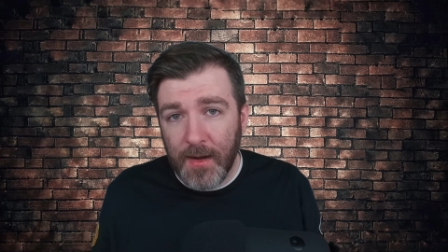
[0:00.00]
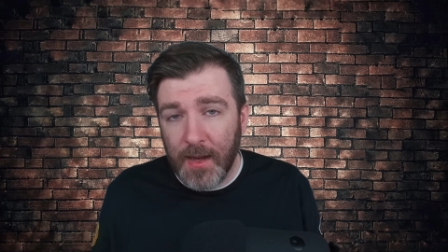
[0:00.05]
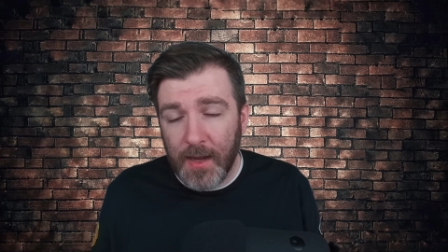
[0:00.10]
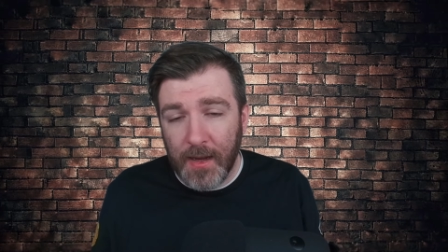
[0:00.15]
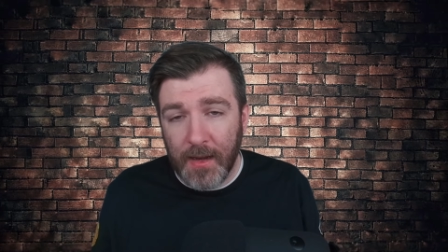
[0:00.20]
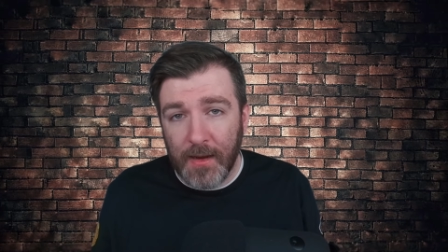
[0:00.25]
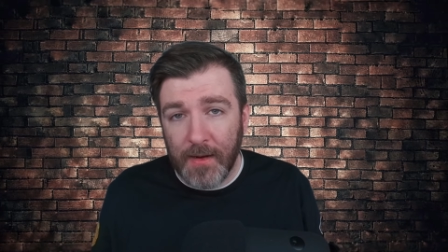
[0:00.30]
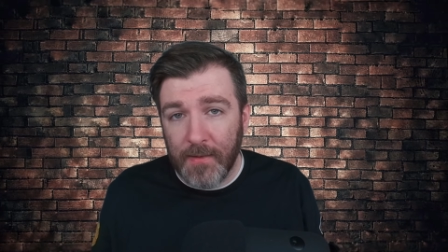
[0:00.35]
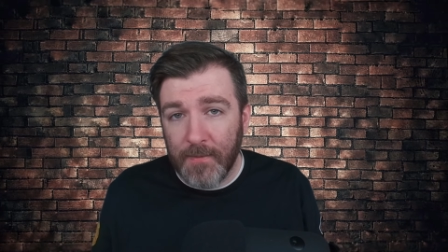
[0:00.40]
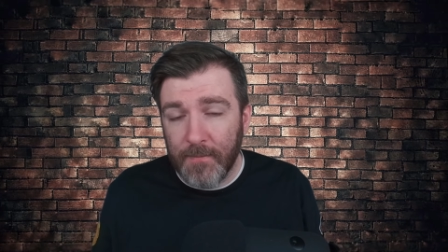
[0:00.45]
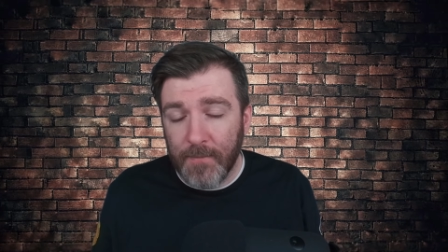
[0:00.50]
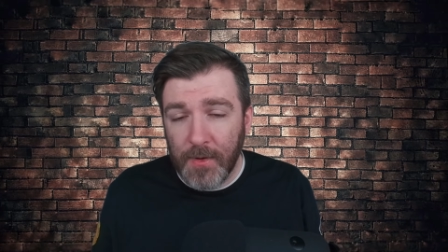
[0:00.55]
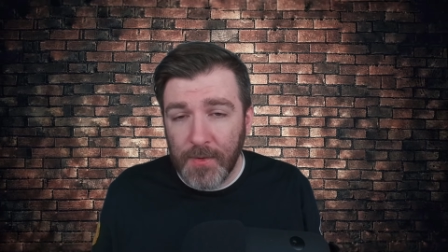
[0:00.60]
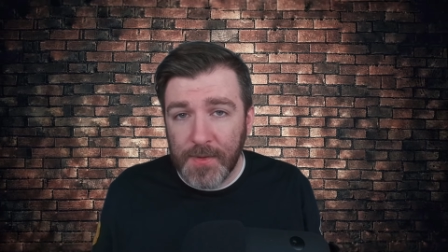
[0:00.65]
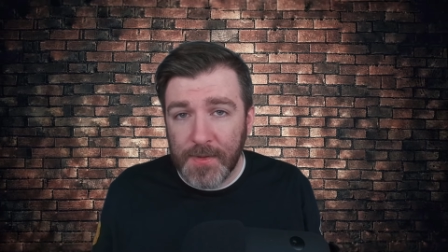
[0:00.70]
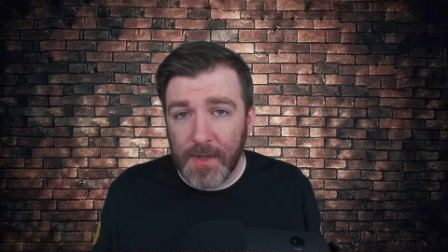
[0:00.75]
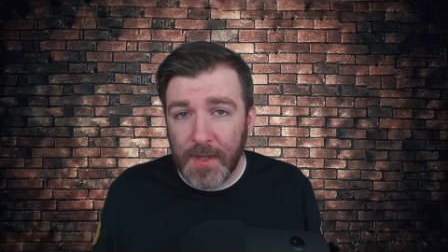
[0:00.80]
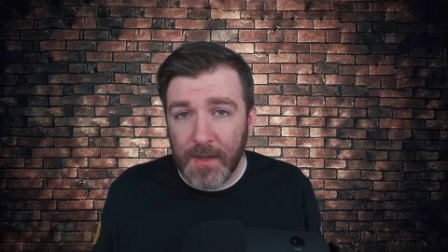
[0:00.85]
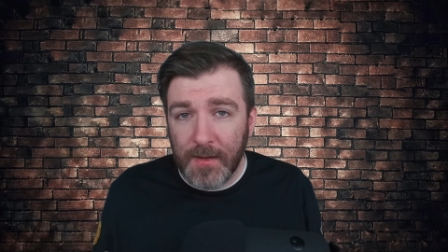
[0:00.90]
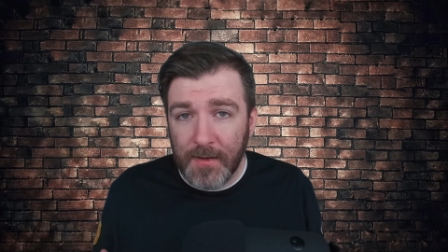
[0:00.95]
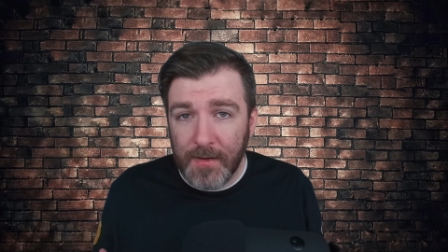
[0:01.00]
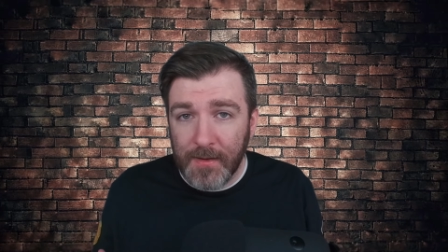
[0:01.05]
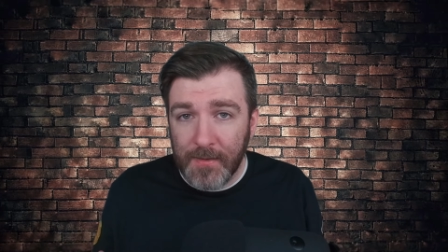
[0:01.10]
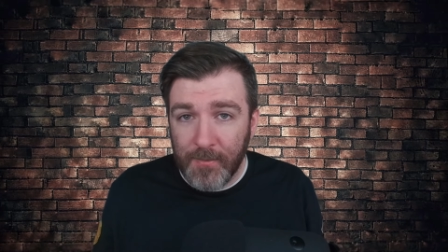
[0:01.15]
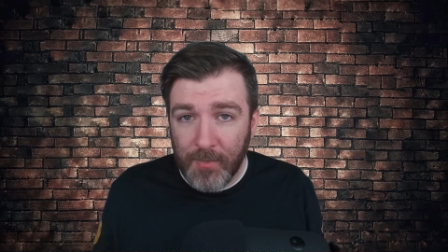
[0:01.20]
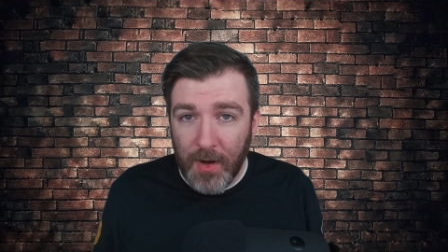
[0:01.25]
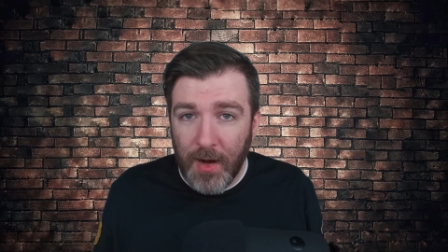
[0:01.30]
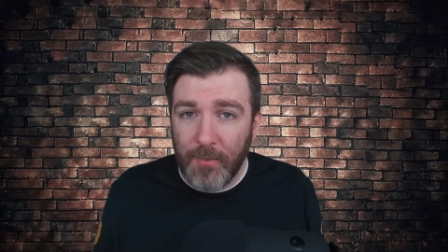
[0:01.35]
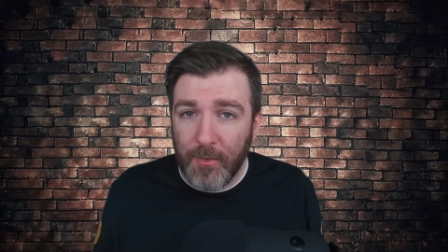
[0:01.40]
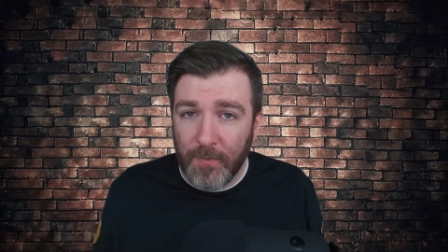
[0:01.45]
and most likely
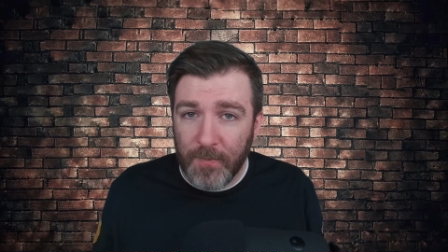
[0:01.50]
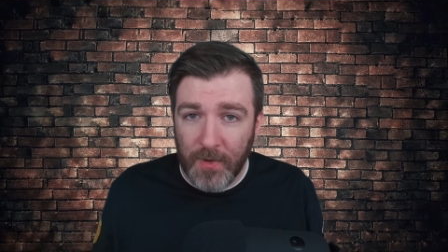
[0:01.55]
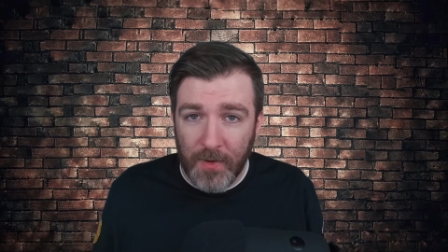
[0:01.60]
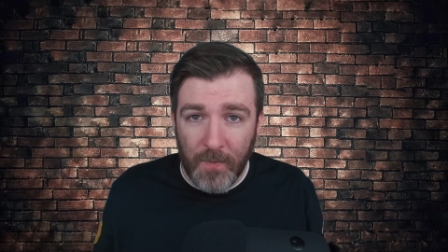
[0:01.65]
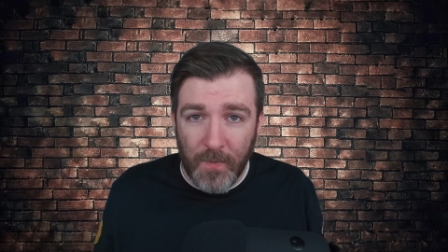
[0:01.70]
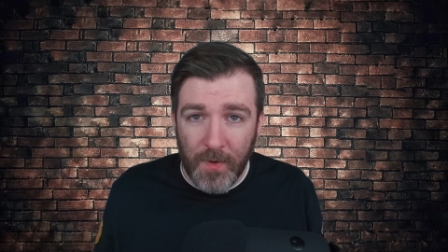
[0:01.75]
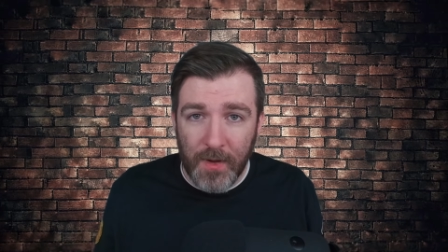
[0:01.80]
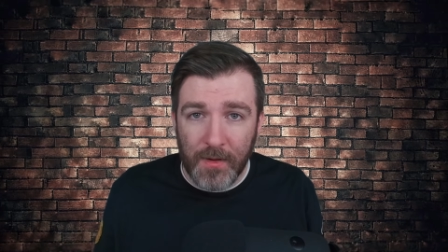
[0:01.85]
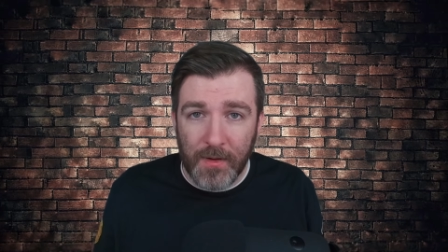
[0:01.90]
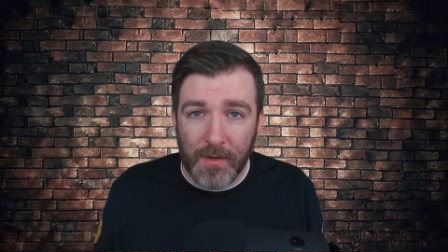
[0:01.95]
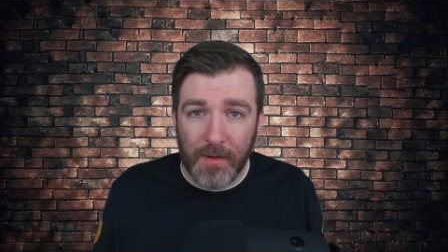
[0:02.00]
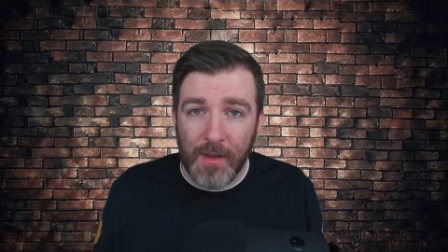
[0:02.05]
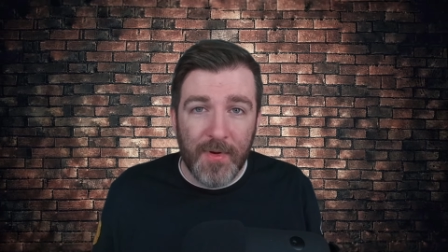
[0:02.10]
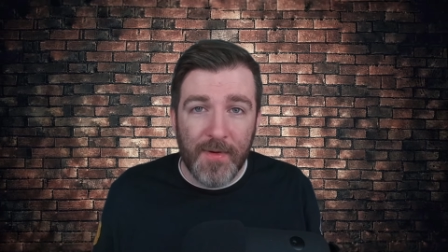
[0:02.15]
probably will,